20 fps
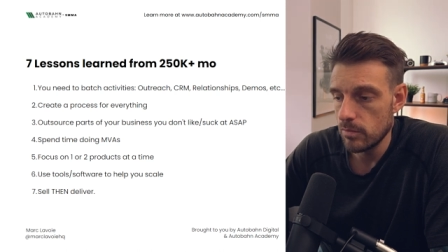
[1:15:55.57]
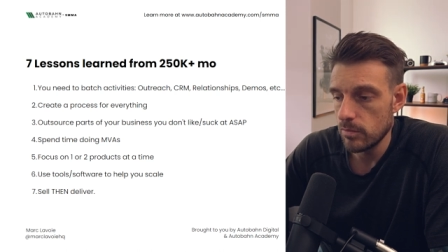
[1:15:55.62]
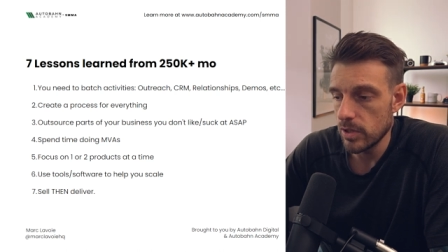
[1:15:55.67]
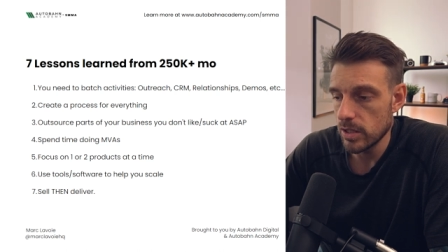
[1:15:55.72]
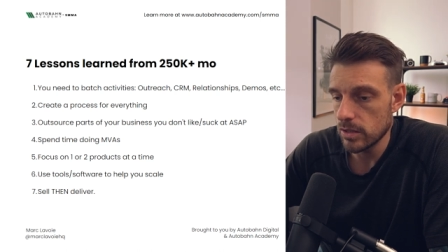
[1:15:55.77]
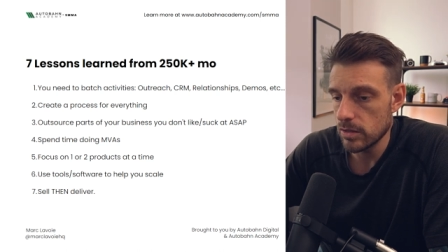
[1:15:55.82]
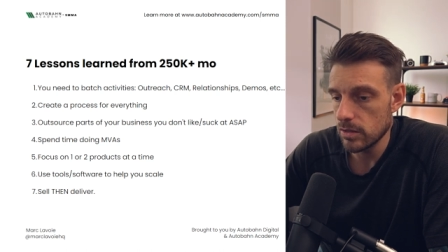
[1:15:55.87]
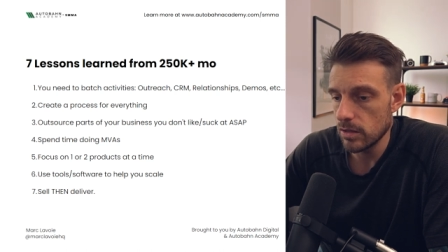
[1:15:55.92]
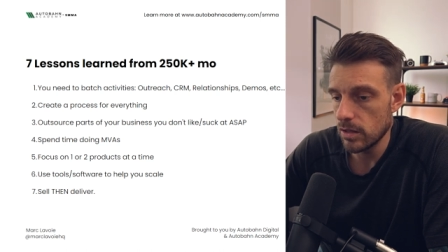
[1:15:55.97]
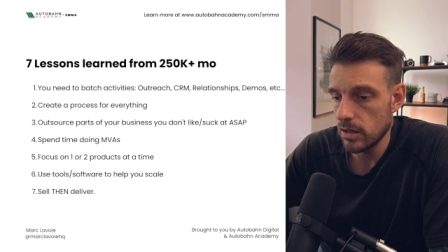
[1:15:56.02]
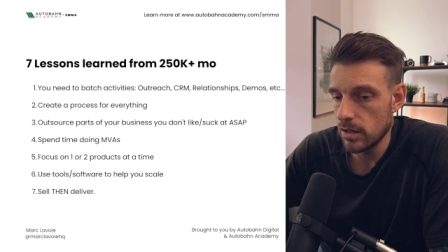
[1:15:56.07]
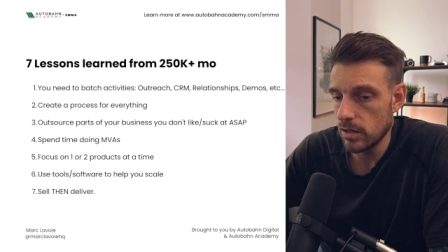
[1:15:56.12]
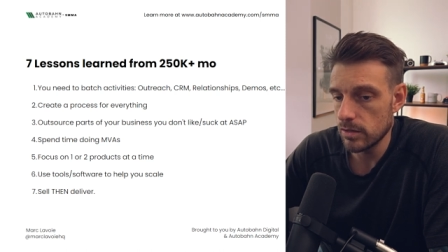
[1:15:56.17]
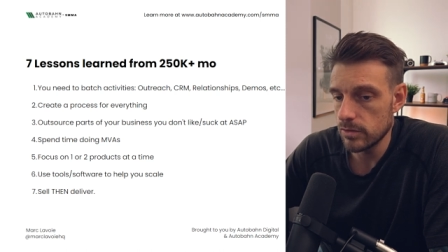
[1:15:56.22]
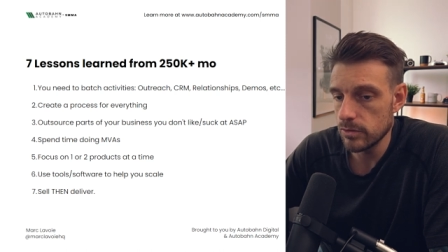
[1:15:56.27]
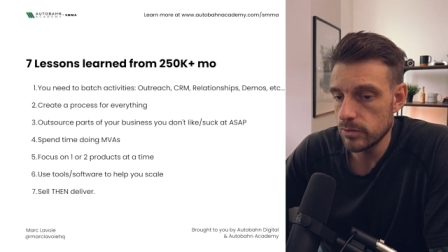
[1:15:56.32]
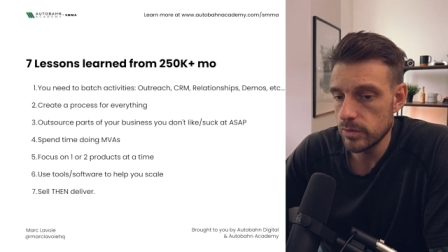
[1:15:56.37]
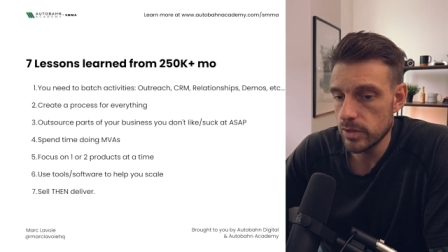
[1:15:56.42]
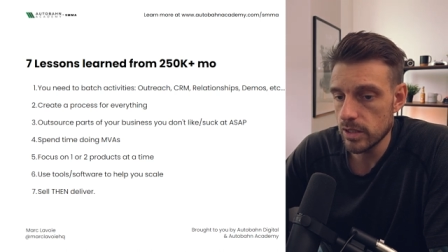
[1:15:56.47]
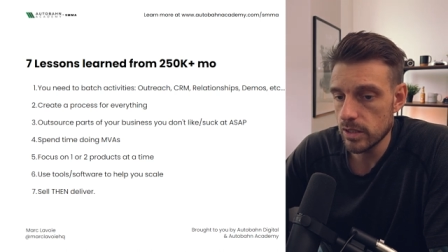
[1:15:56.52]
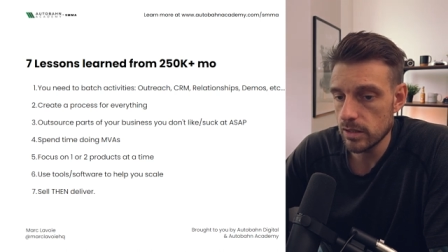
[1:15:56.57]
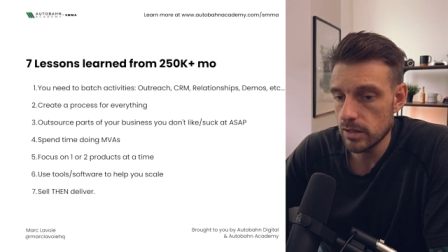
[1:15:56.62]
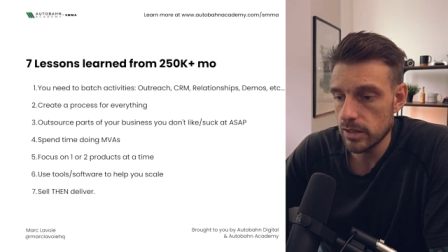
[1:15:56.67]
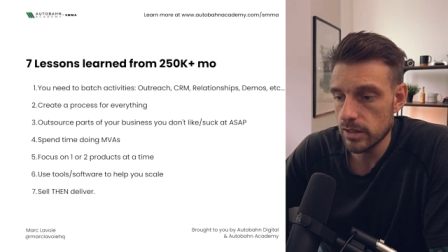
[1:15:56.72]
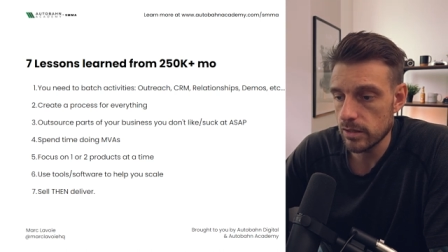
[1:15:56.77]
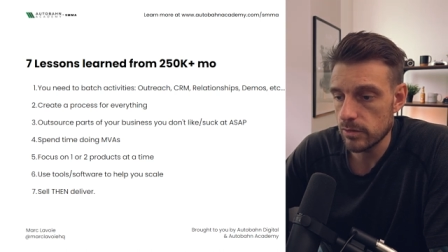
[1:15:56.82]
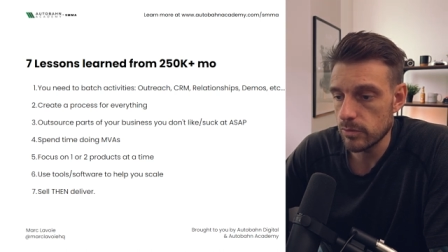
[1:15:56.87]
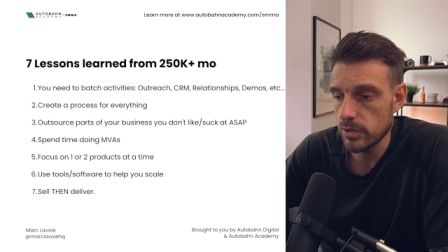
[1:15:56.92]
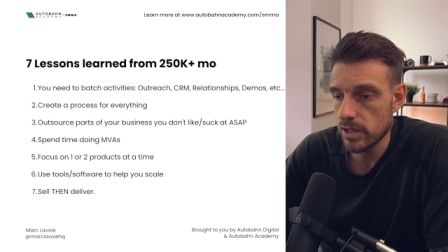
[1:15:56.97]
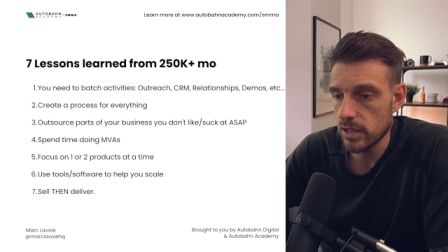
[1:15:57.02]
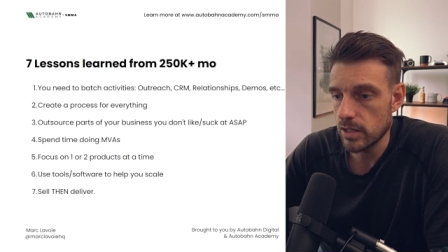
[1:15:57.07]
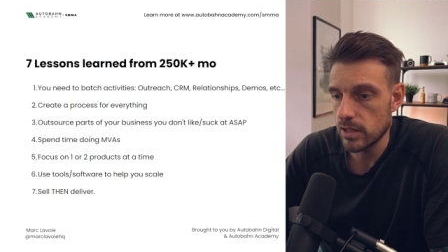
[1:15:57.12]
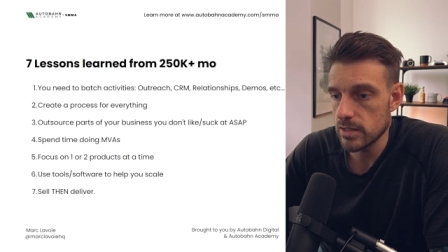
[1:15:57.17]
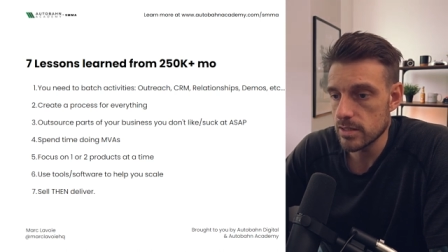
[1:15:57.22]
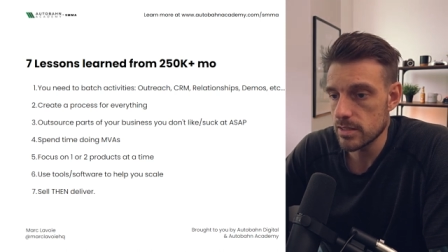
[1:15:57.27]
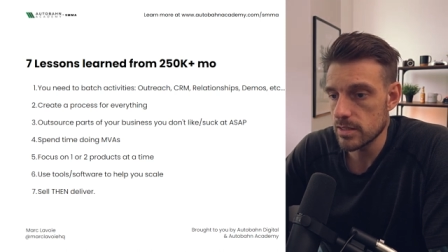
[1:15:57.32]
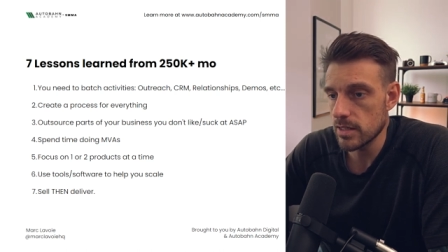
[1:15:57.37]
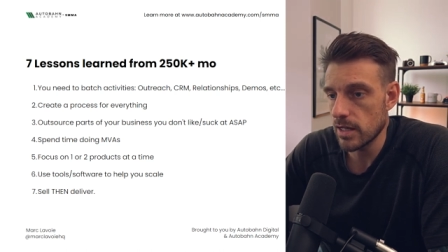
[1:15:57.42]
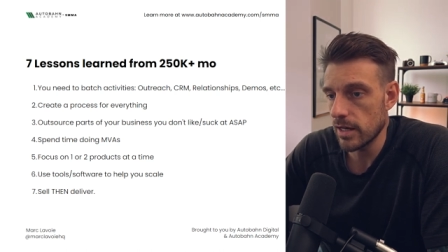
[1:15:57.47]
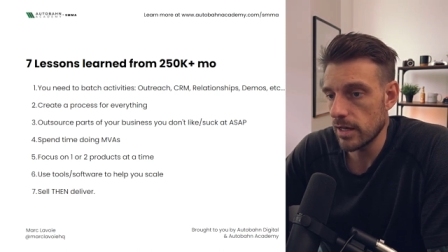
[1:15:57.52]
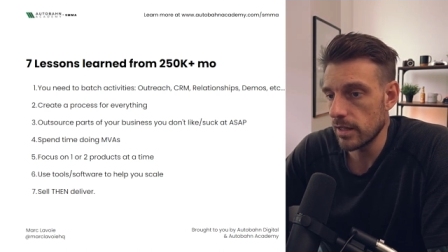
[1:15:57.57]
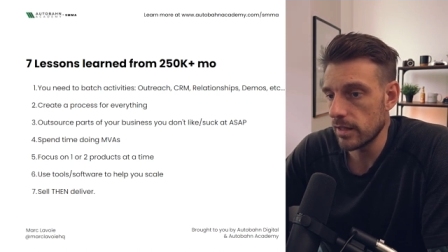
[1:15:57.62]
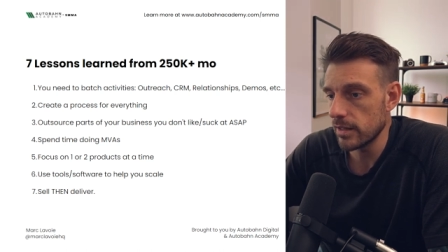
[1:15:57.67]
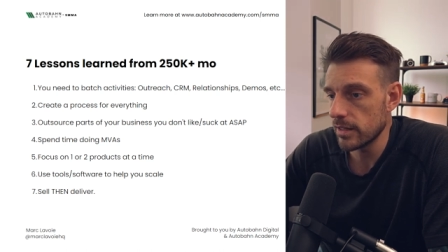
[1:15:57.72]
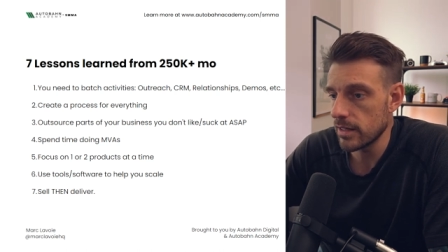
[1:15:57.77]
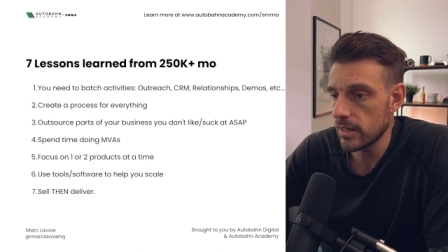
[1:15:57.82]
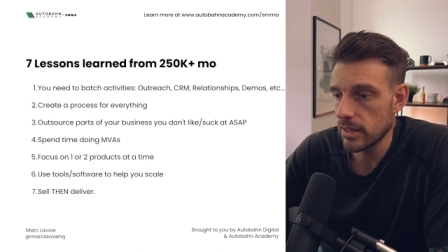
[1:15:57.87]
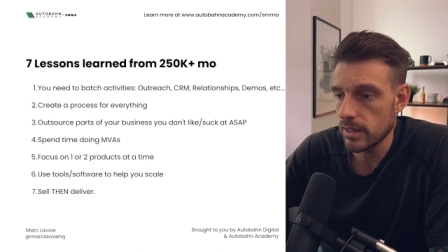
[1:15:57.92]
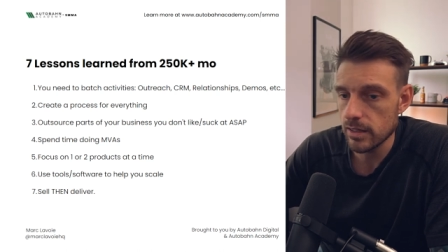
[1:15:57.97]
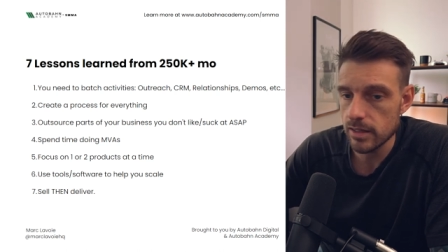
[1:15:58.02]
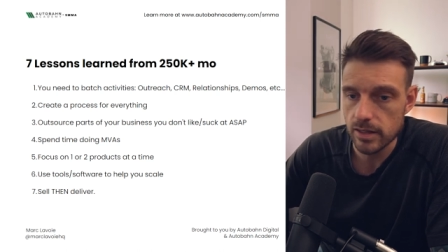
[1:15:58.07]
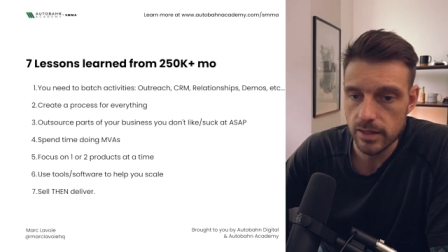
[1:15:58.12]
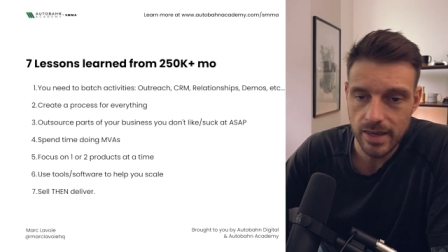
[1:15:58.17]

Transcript: but uh, doing like reconciling